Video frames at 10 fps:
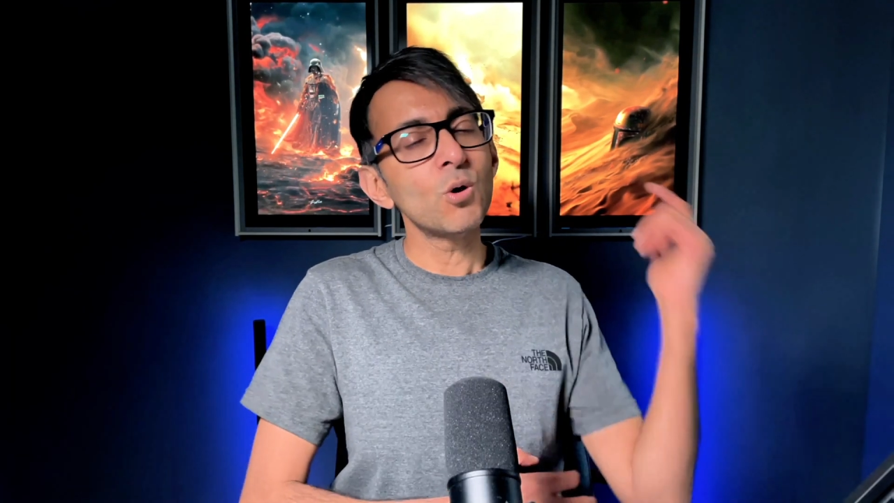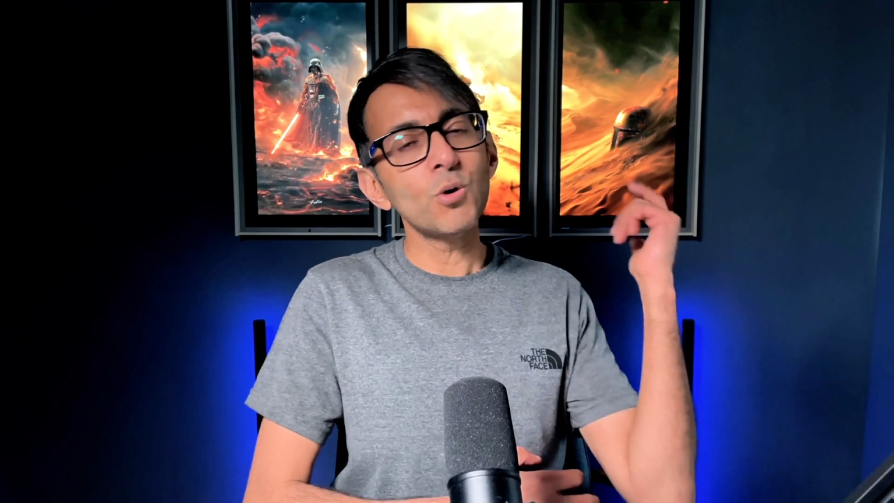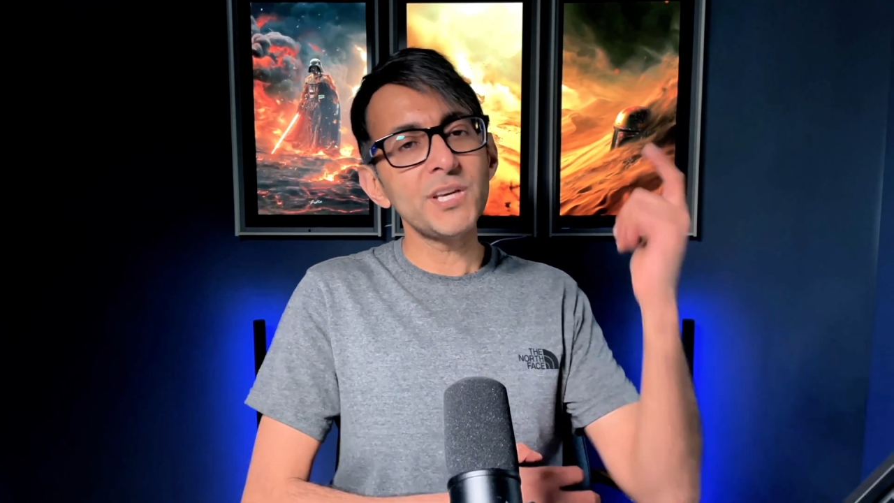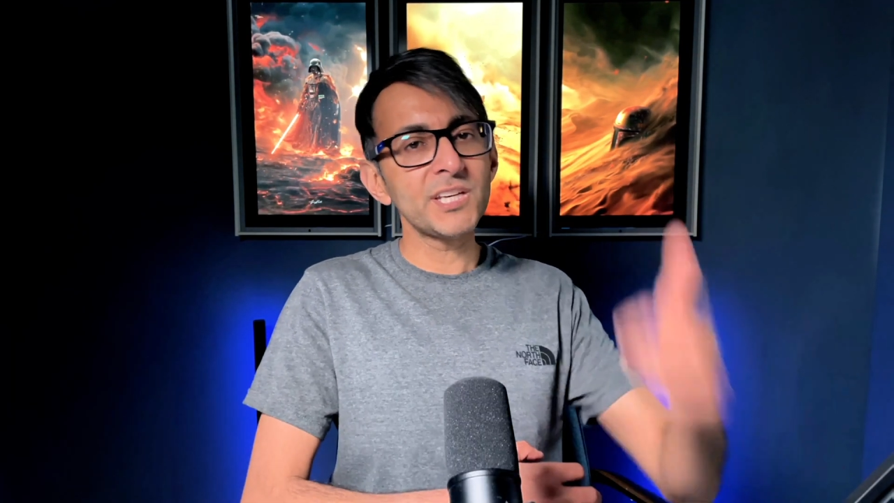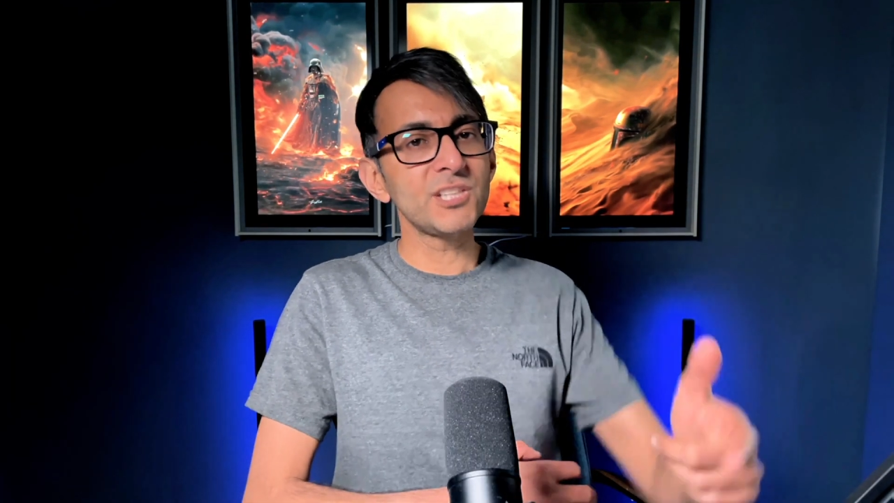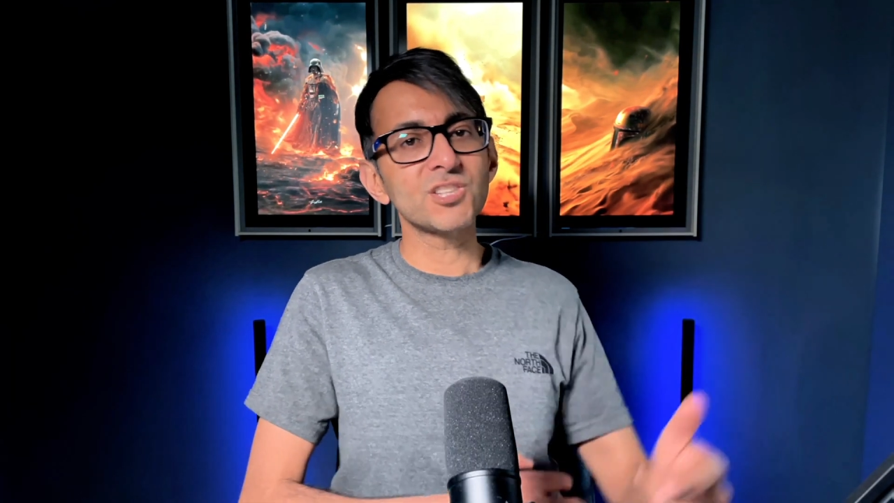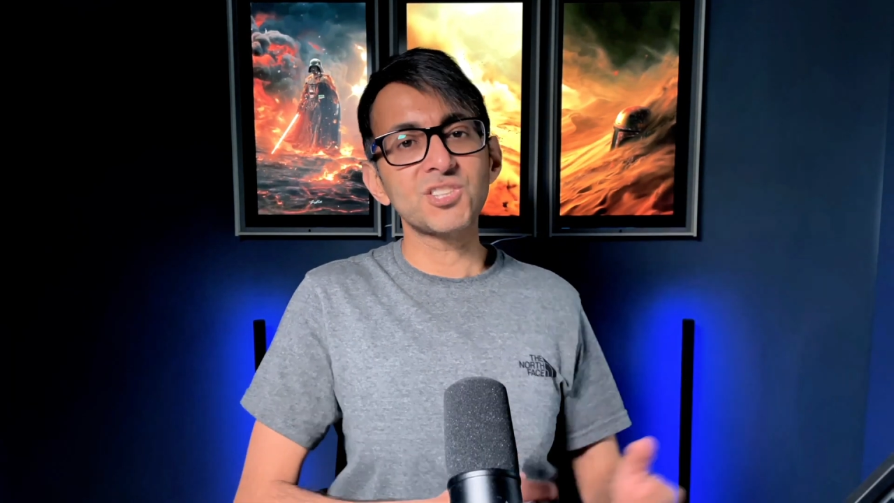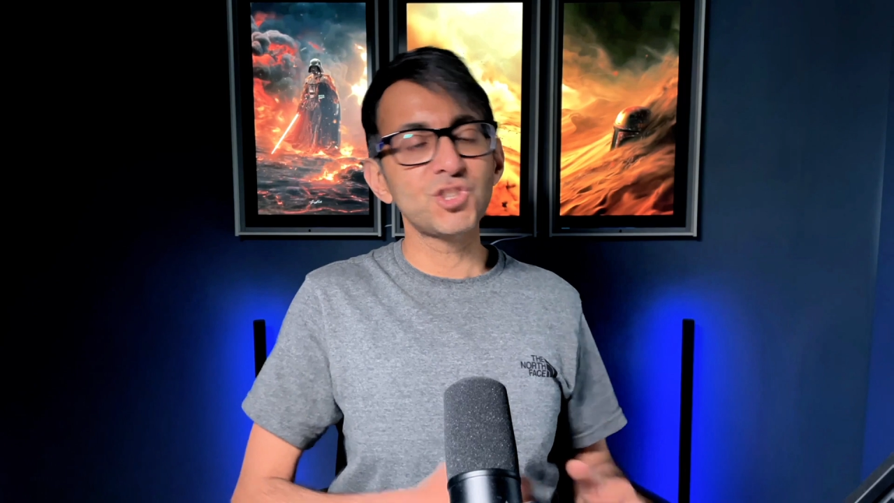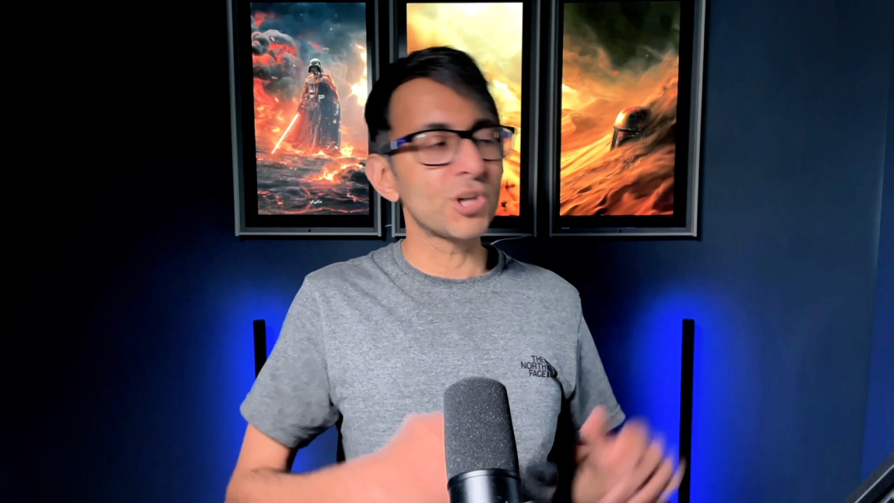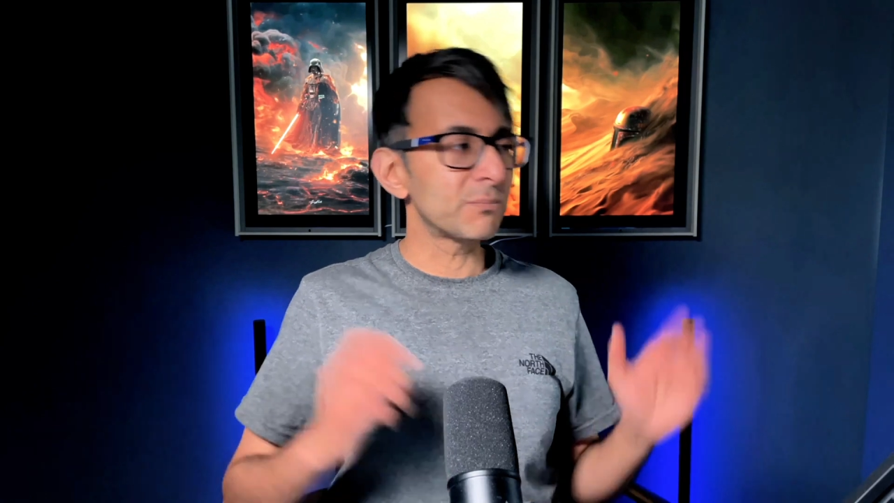Or you can
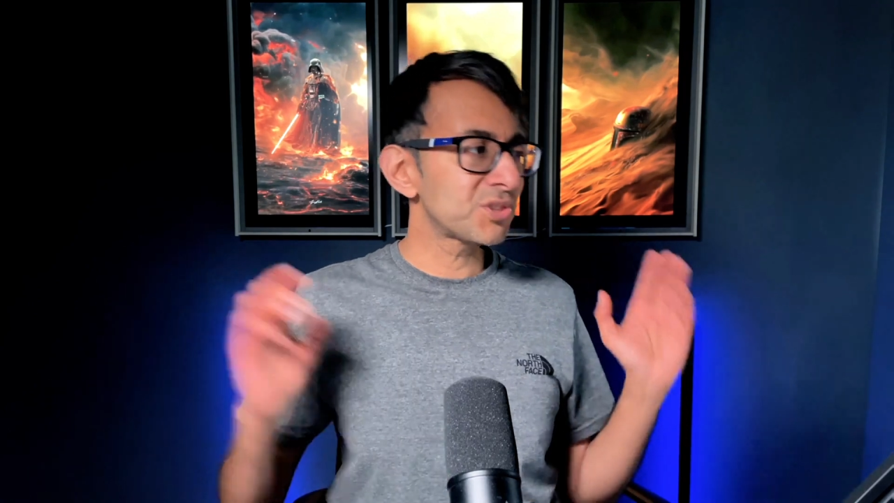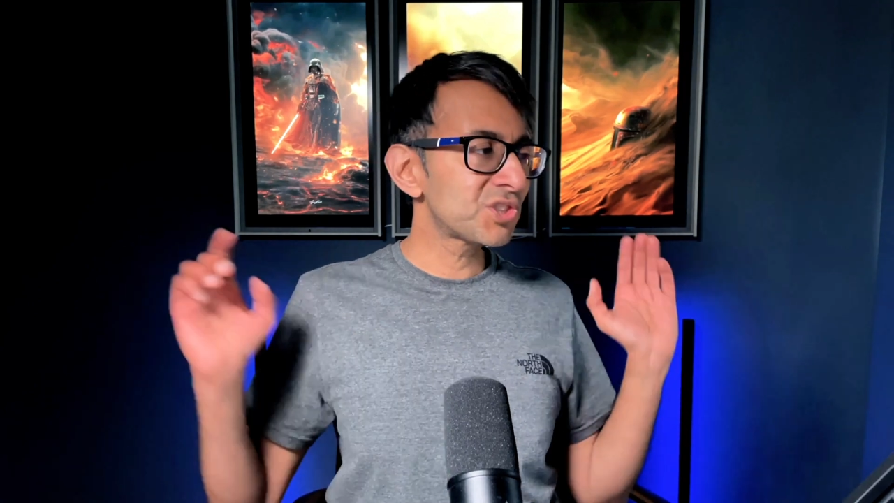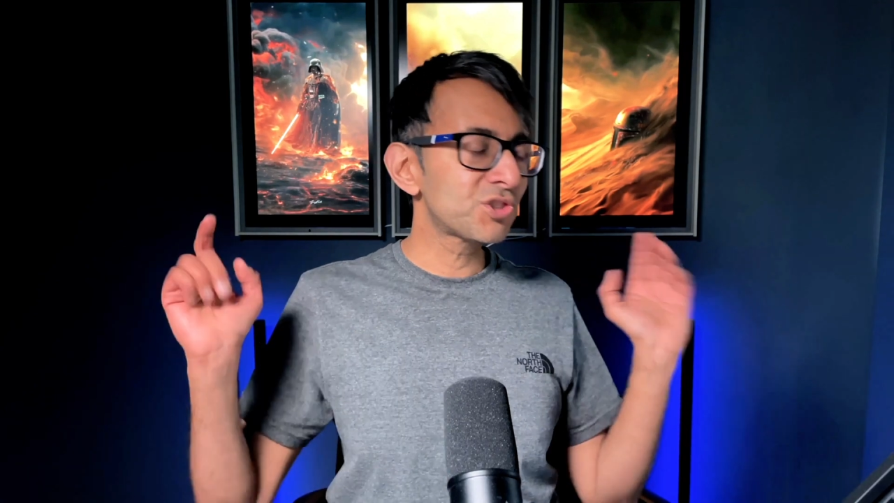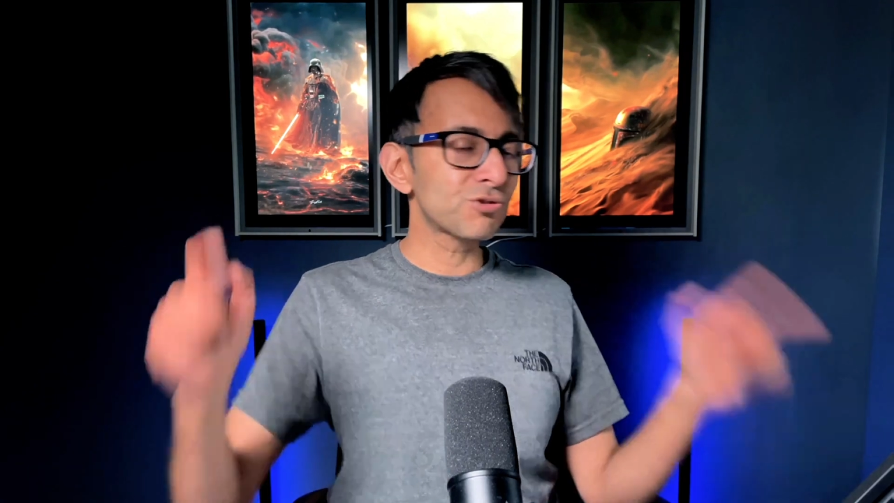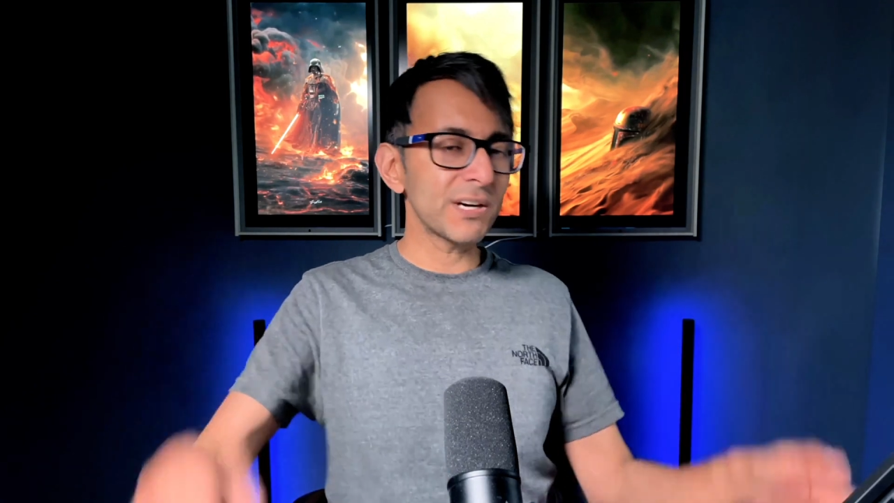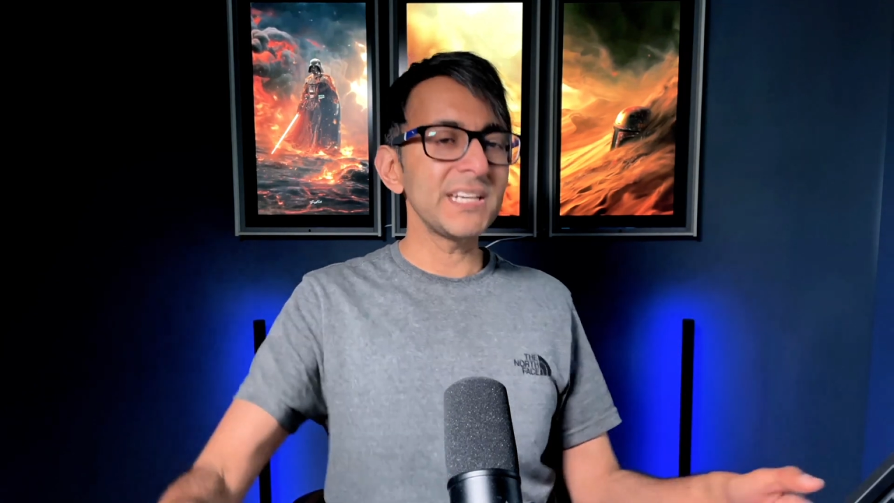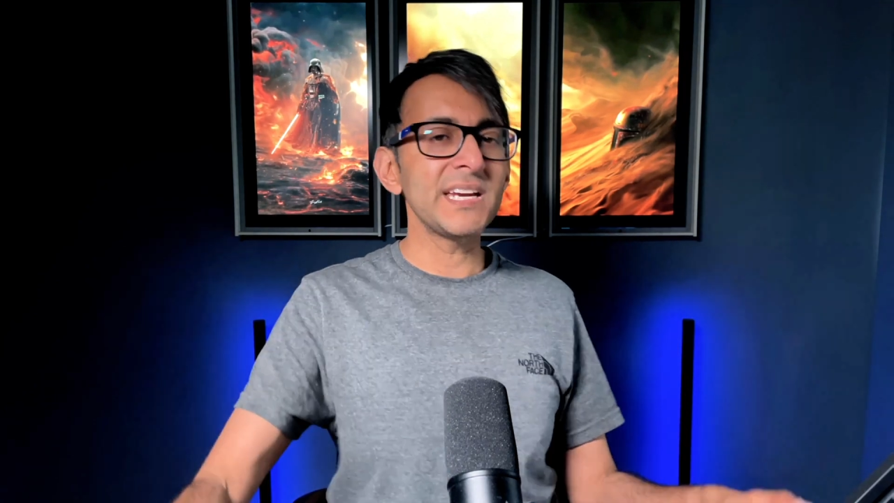just jump straight